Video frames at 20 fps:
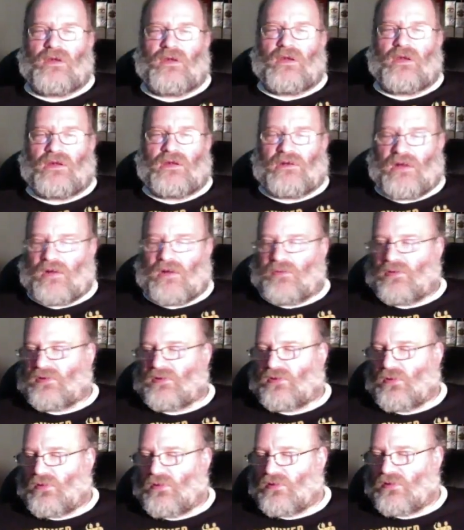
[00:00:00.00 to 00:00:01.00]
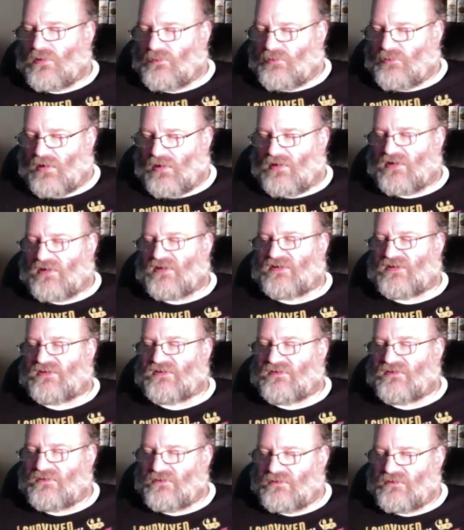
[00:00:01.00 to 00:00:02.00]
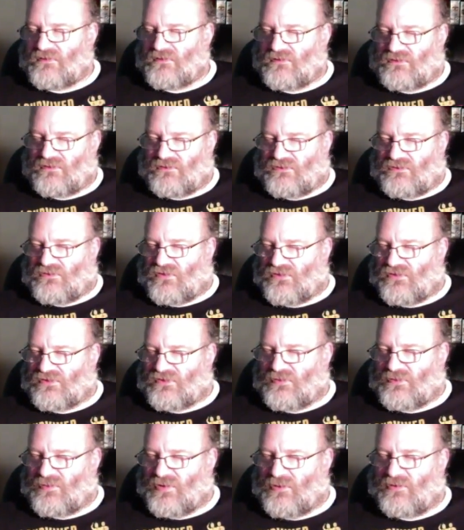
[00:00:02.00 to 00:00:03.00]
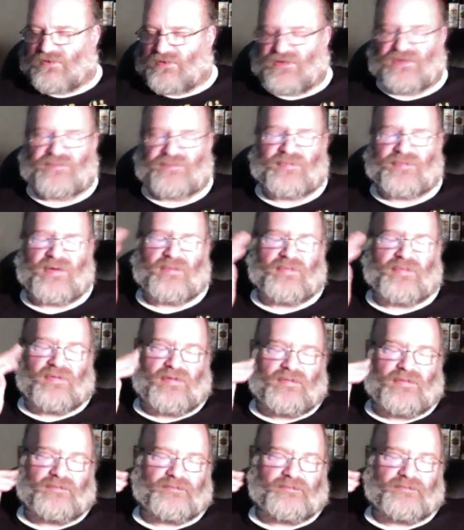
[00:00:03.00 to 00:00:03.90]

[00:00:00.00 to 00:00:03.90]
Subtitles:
And I would go to parties just to be with these people.